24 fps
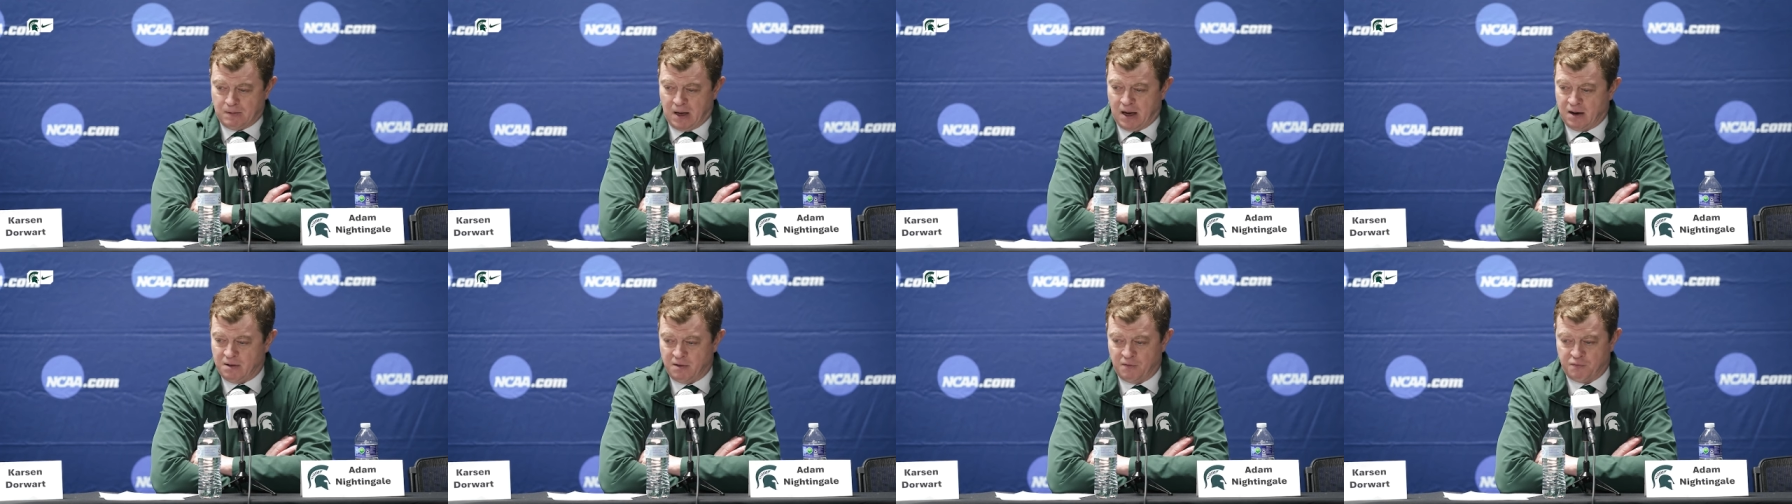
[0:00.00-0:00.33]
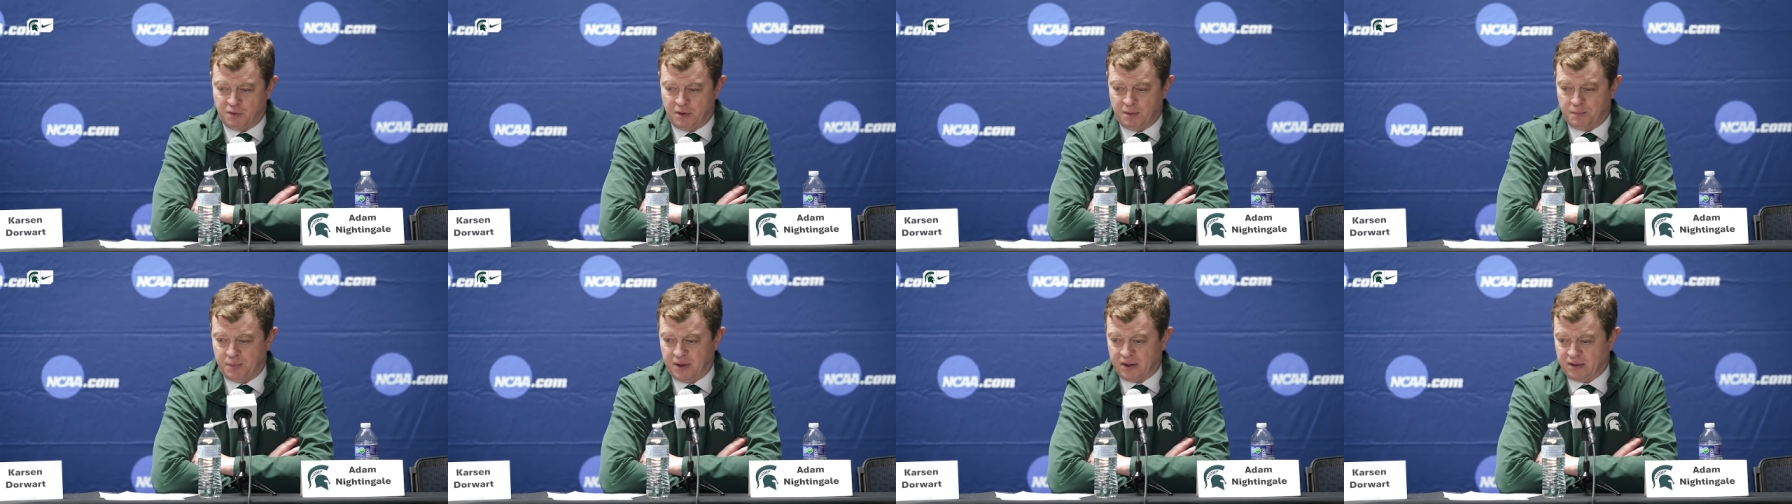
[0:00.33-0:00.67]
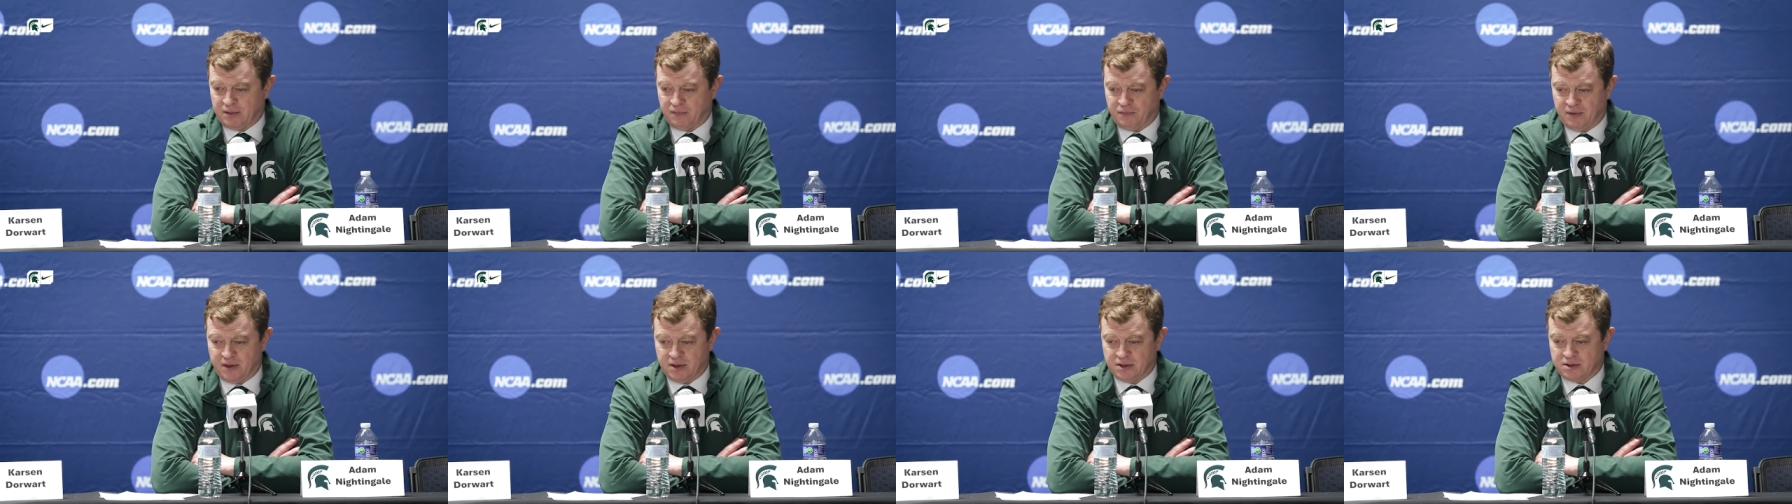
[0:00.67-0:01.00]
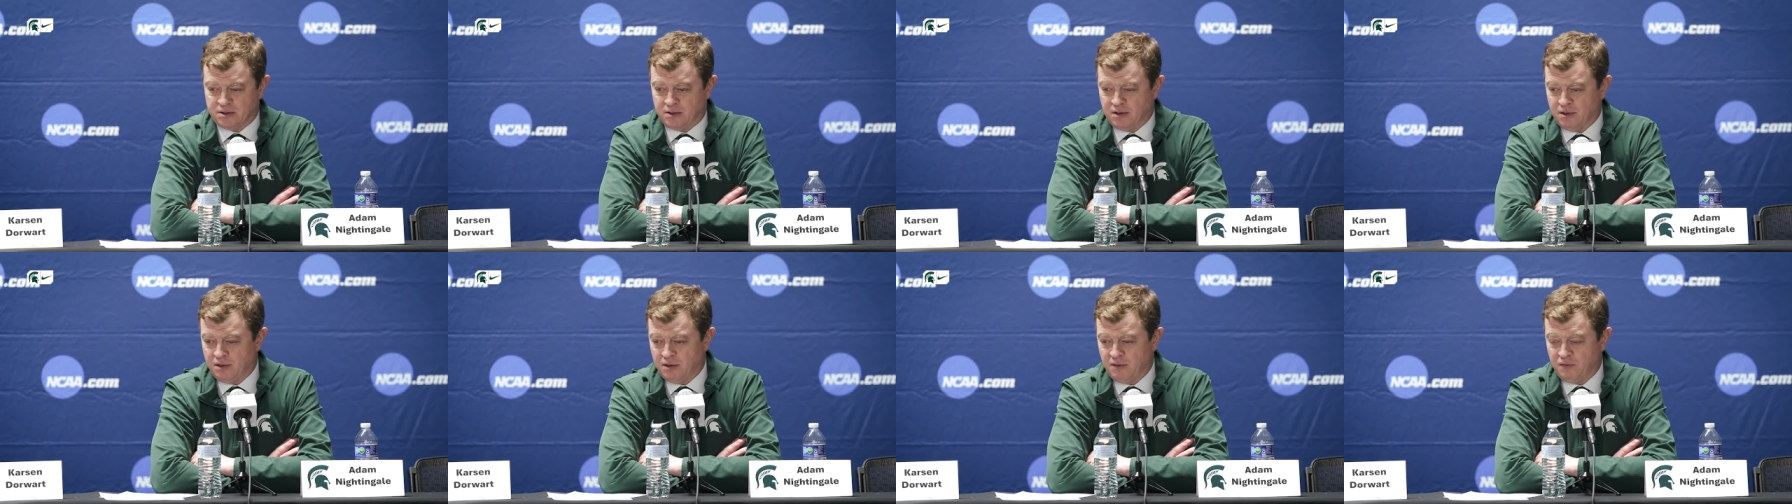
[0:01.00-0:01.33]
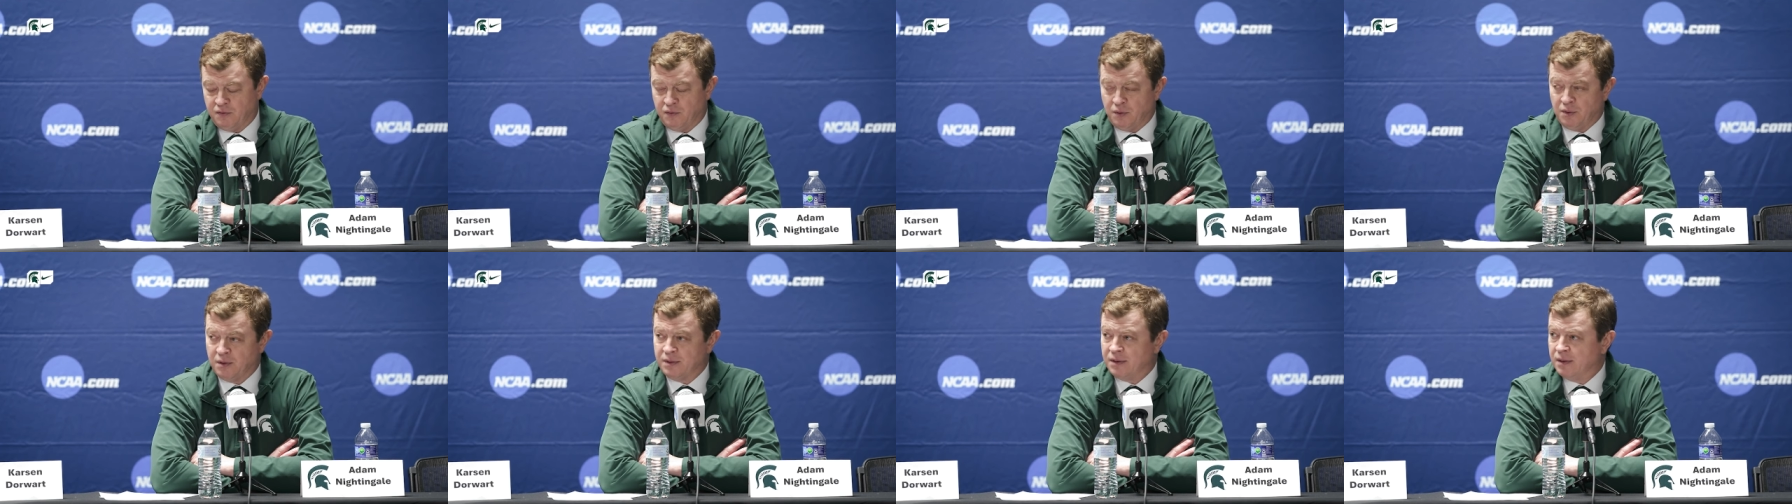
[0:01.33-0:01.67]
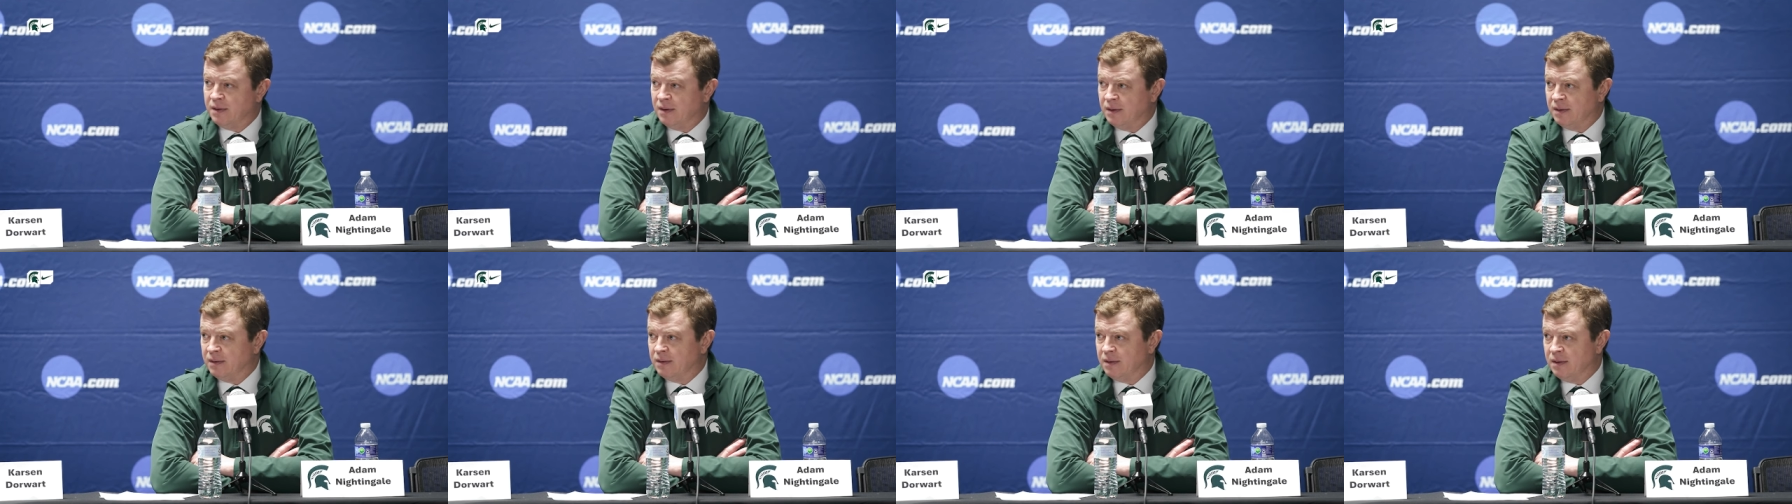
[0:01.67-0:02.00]
I don't know if we were picked to finish third or fourth
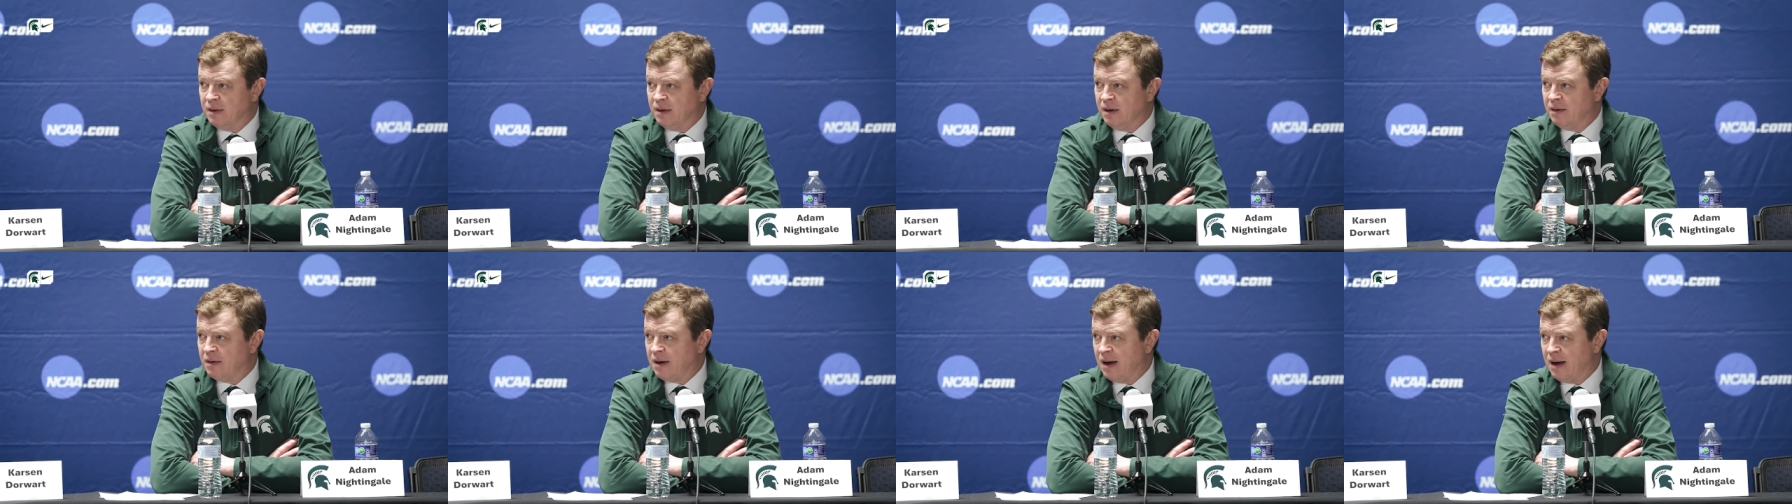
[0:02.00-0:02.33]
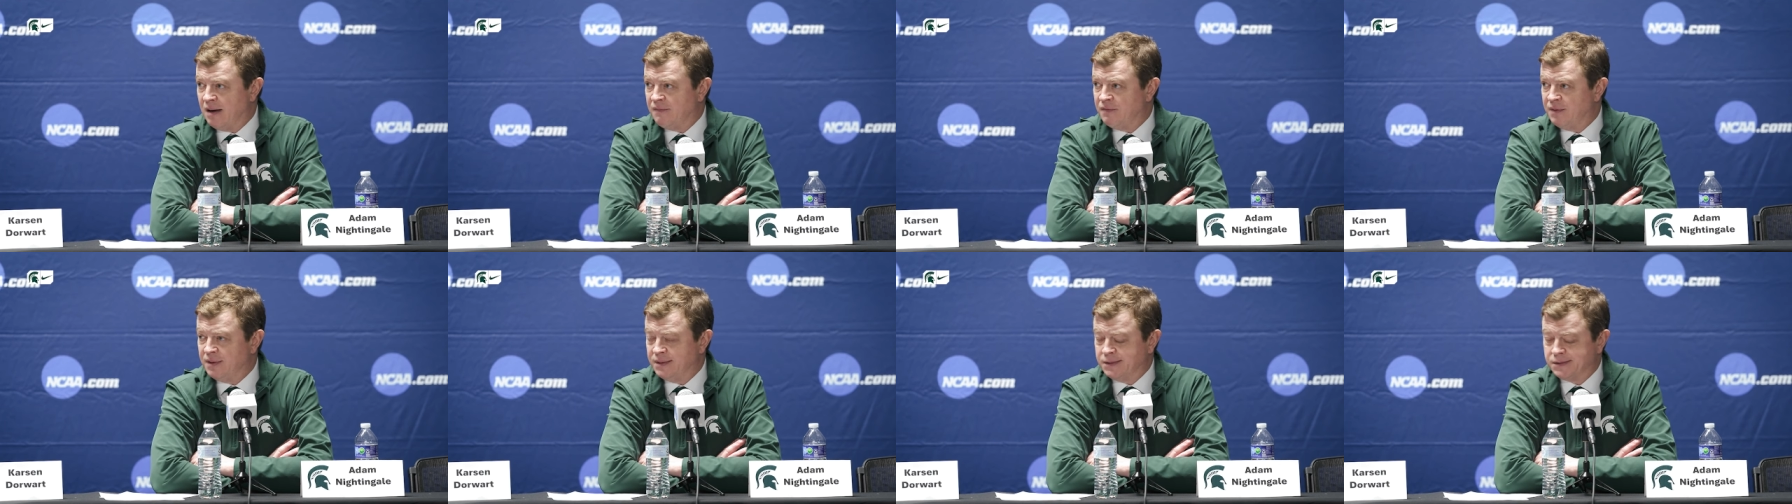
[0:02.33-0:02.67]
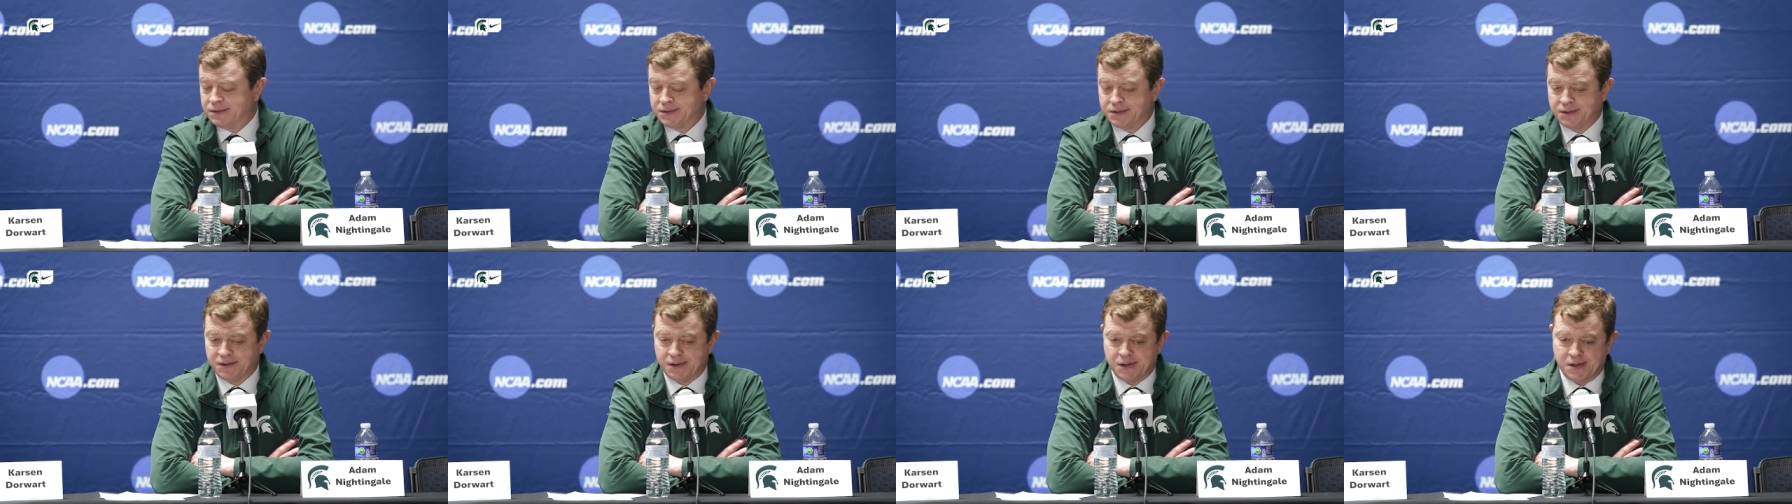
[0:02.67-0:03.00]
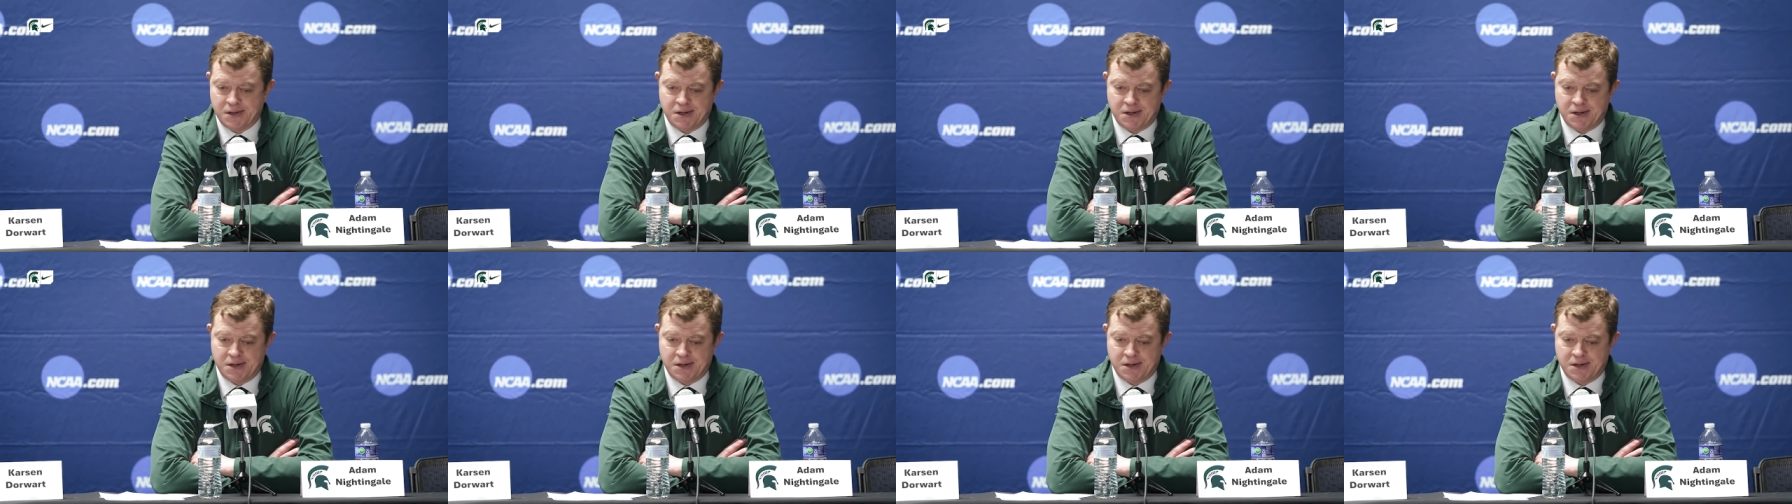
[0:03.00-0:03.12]
in our conference.